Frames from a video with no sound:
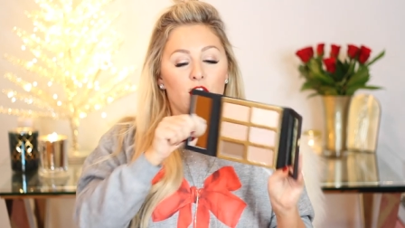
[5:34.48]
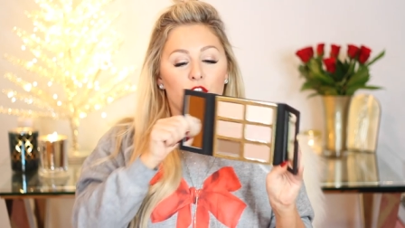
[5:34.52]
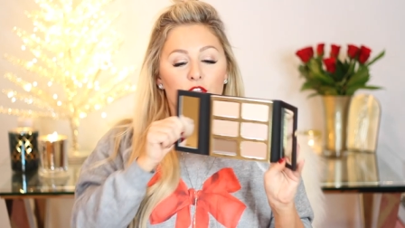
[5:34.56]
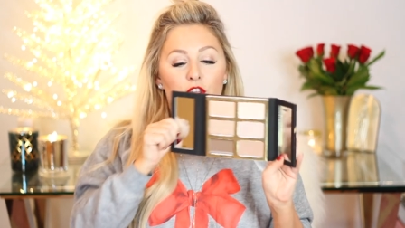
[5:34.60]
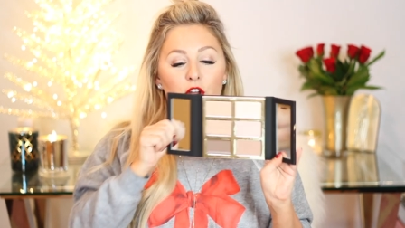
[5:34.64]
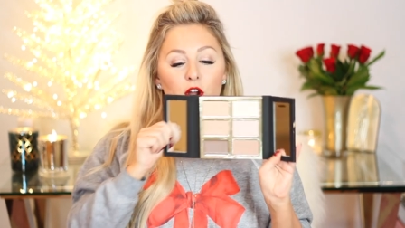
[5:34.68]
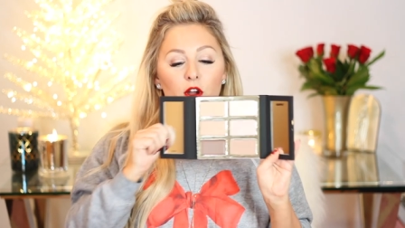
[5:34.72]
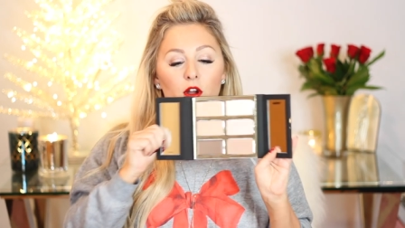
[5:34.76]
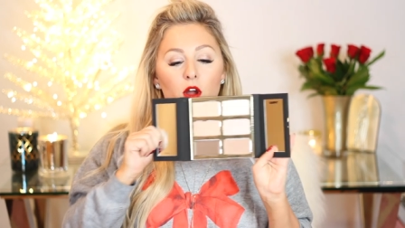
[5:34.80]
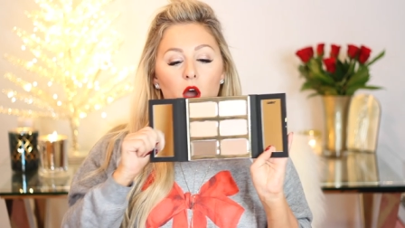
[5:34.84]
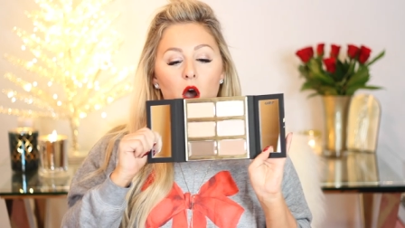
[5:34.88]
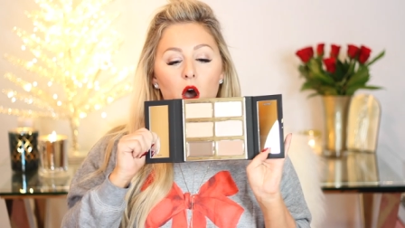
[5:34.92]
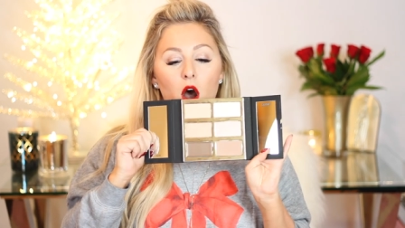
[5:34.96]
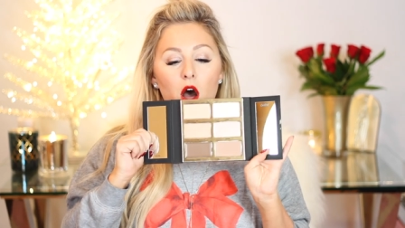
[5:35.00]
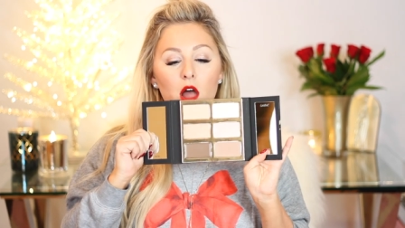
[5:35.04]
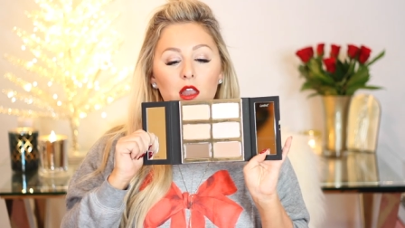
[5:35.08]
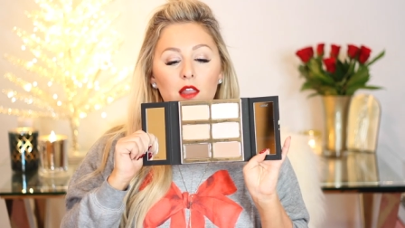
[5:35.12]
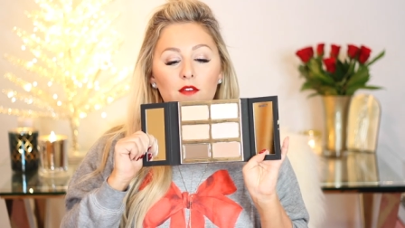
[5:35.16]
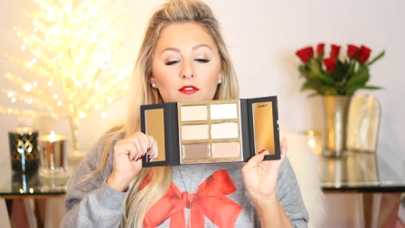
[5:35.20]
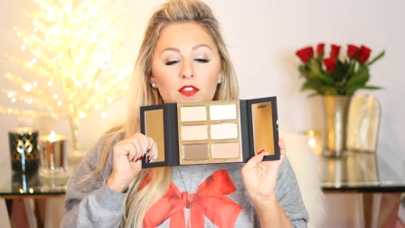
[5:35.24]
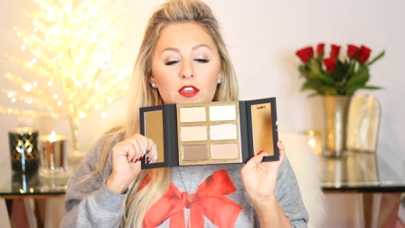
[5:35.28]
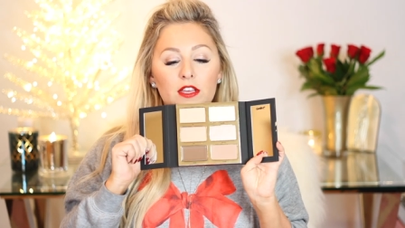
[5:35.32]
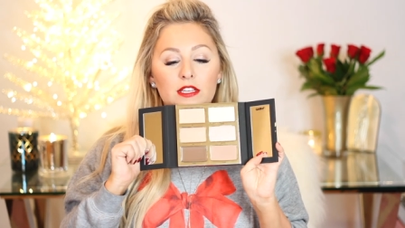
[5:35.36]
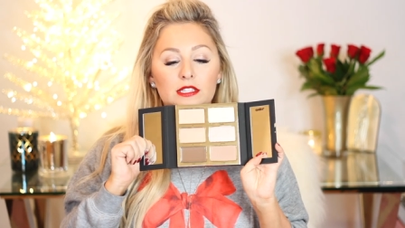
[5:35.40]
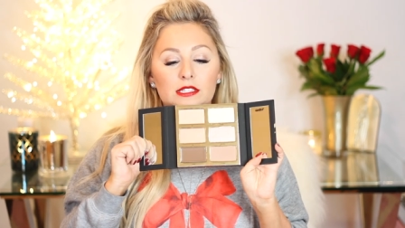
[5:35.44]
there are
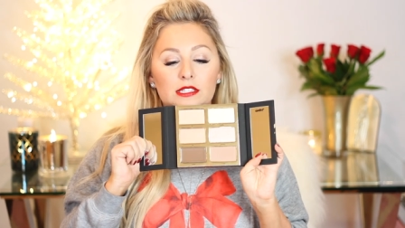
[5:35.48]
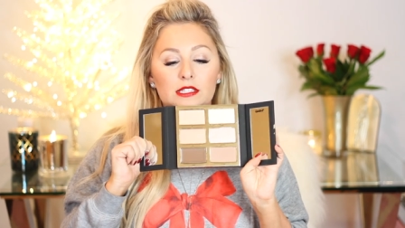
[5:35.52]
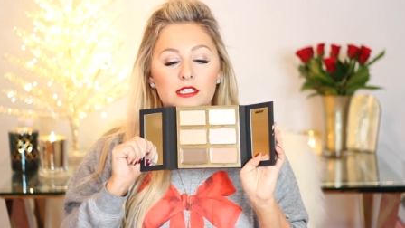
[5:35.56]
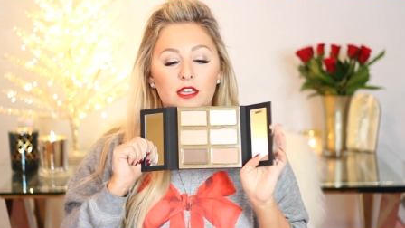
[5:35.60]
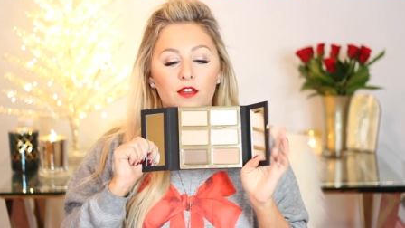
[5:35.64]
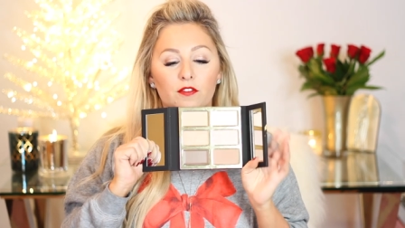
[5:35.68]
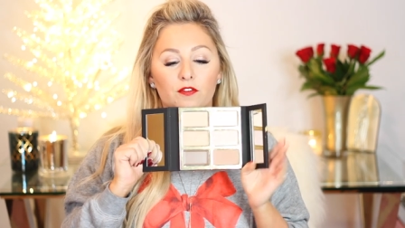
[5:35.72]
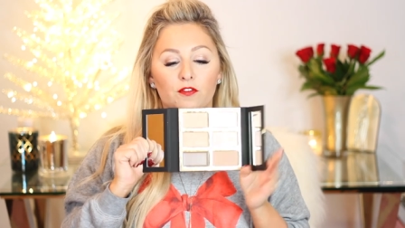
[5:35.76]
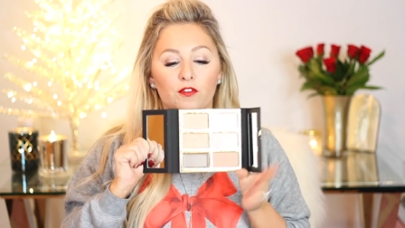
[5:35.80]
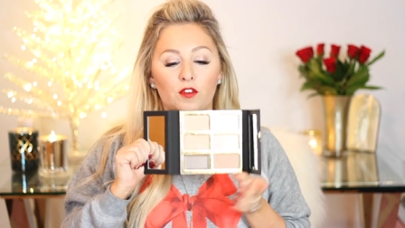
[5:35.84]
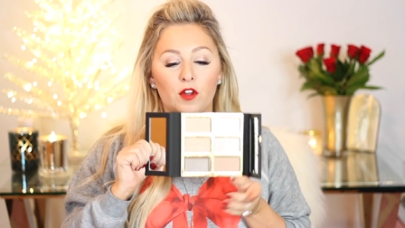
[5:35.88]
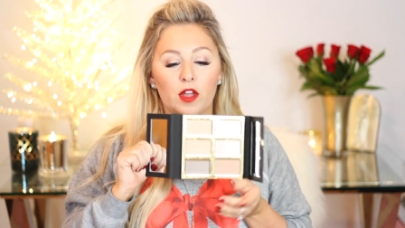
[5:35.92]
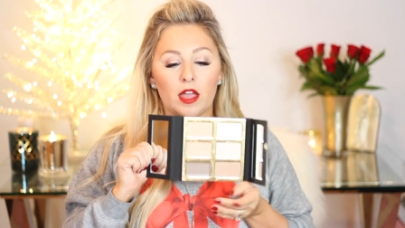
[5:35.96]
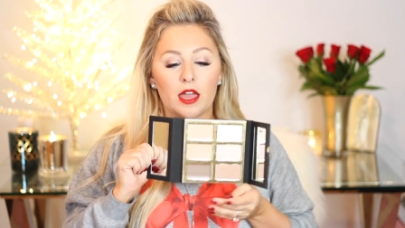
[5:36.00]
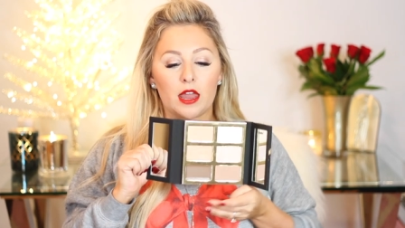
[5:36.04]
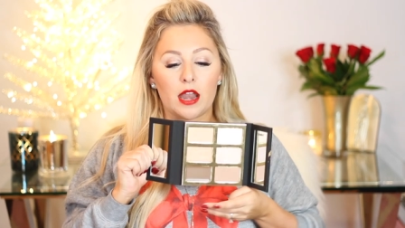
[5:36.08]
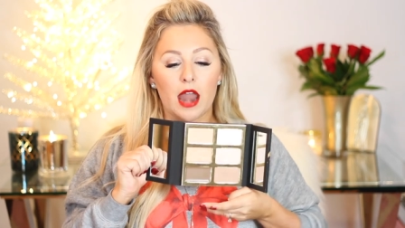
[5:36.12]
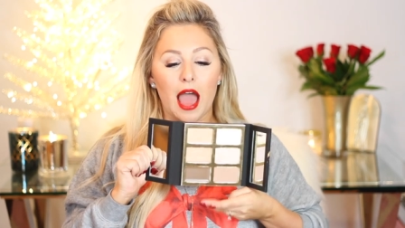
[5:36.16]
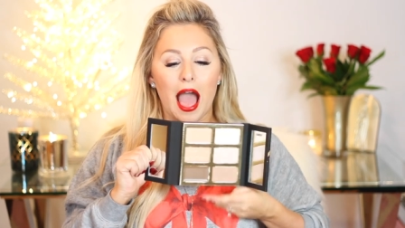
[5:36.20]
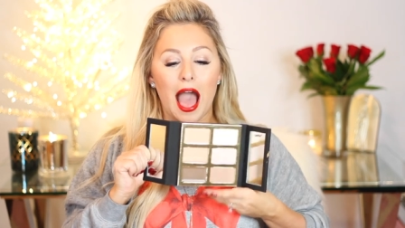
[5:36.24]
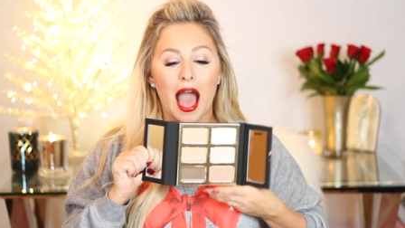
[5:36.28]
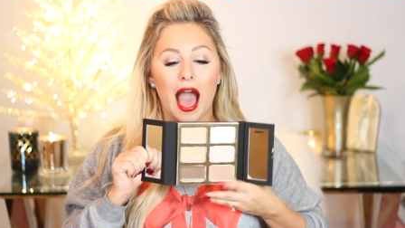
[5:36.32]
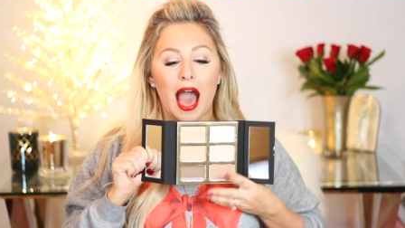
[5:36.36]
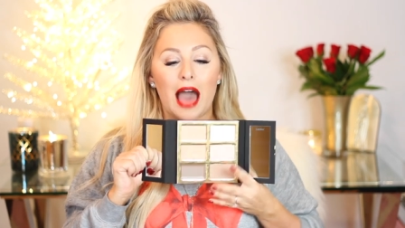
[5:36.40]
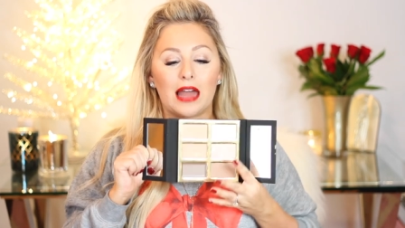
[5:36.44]
all of these different
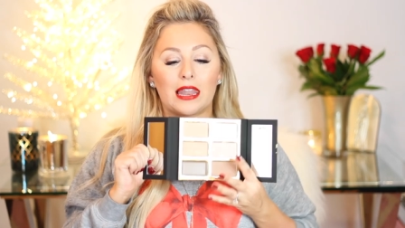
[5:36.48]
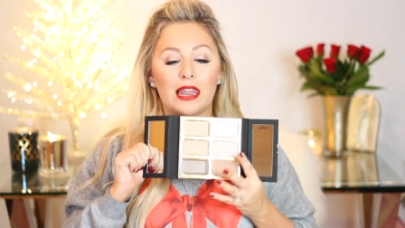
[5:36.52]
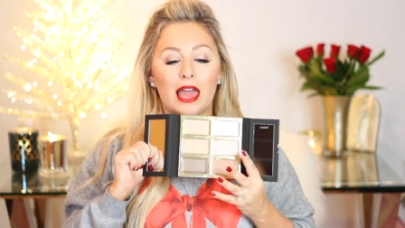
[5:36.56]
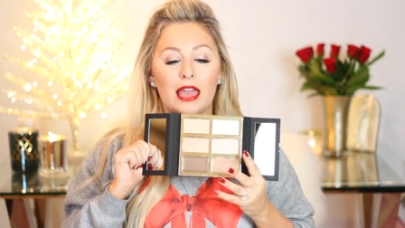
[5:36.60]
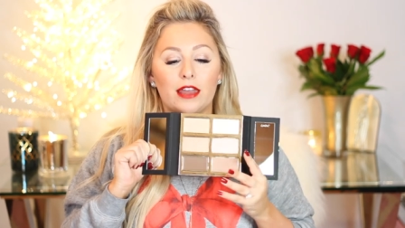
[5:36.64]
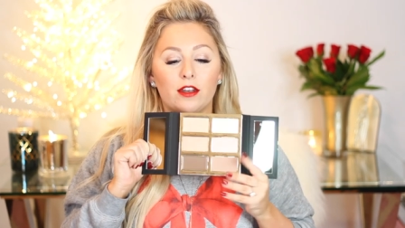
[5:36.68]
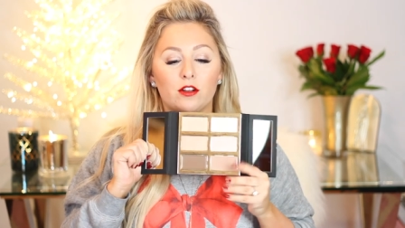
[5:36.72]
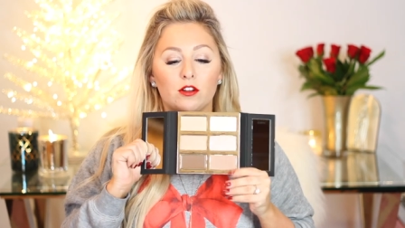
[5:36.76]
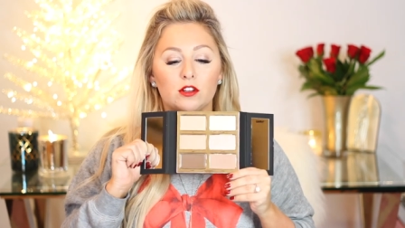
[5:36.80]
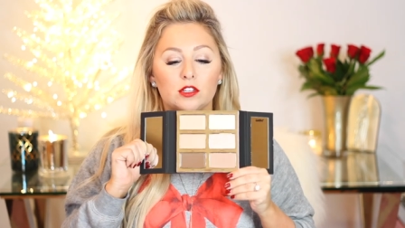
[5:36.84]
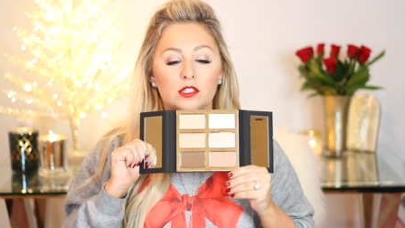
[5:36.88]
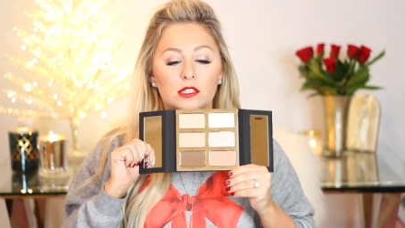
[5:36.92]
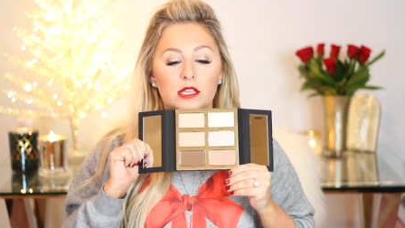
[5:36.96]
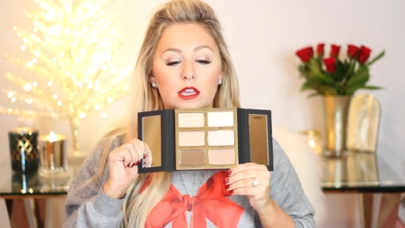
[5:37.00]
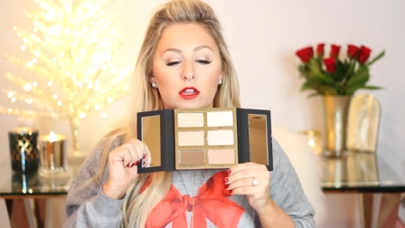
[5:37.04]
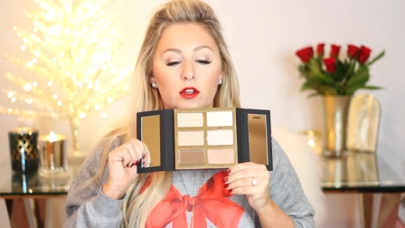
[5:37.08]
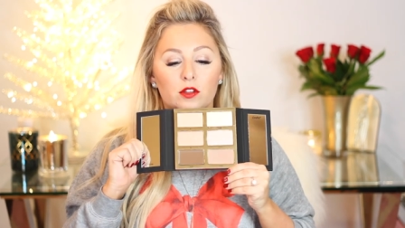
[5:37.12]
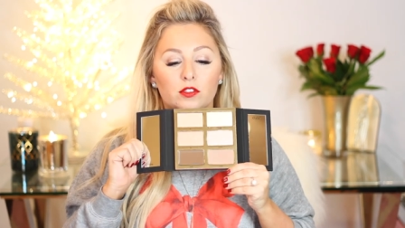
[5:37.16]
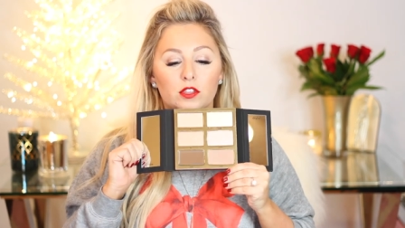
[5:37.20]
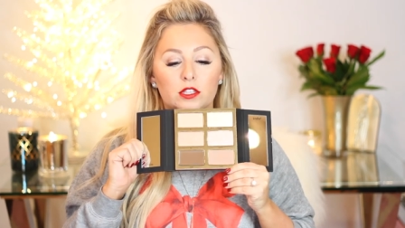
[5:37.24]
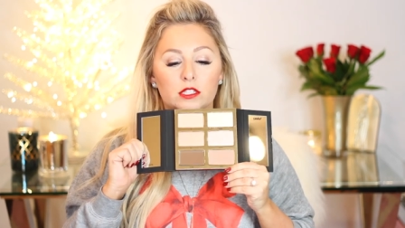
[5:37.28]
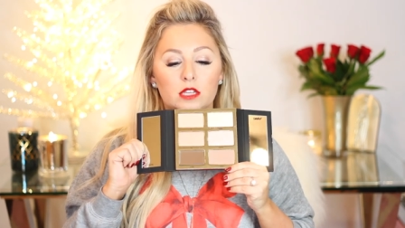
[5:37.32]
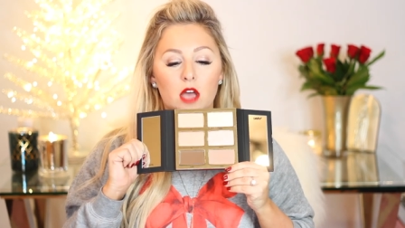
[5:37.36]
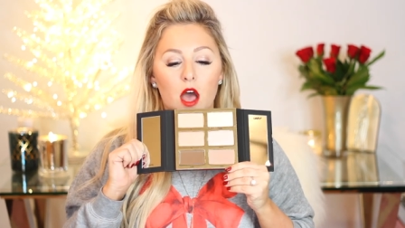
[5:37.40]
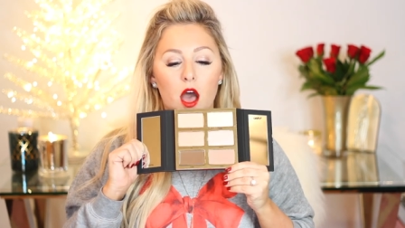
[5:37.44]
highlighters here
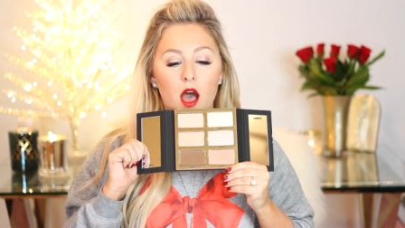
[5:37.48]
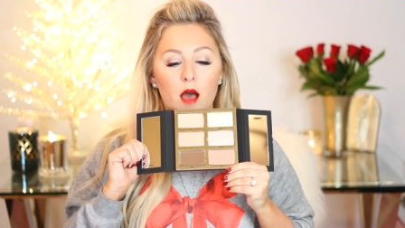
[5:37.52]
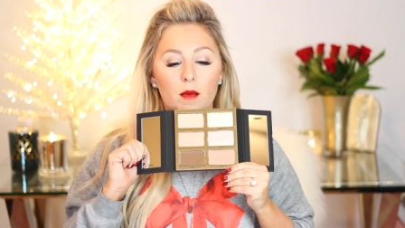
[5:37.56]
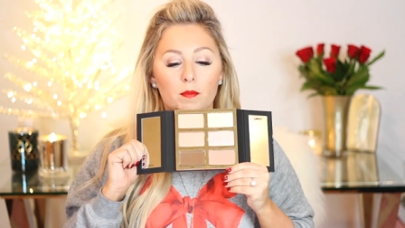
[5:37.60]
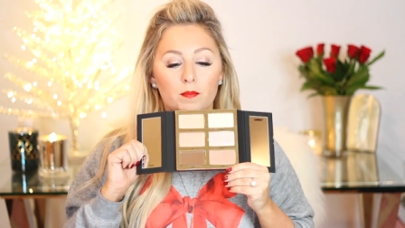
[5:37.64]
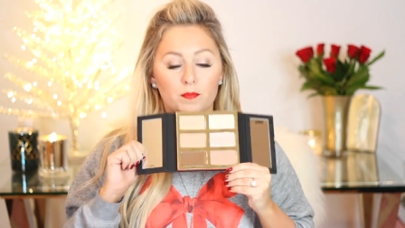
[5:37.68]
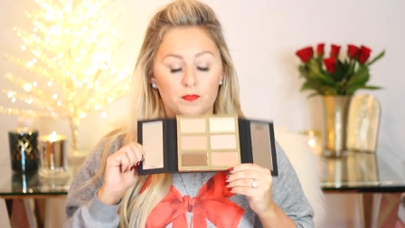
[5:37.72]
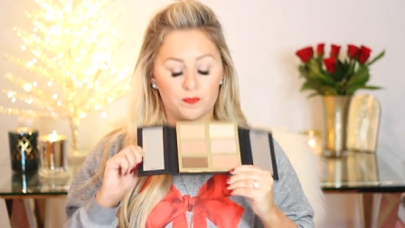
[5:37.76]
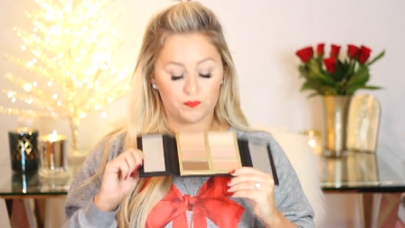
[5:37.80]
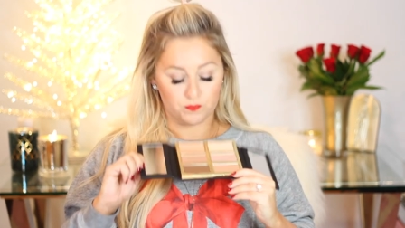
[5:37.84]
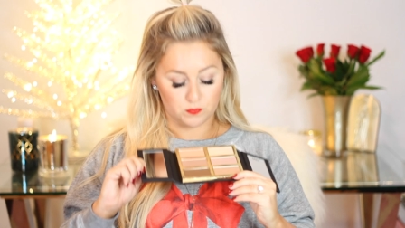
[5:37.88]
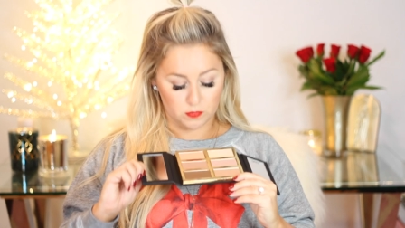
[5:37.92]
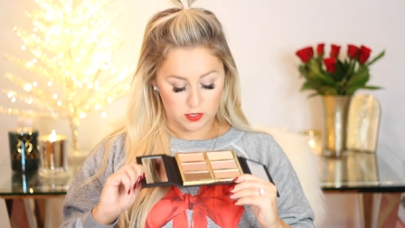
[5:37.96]
at the top.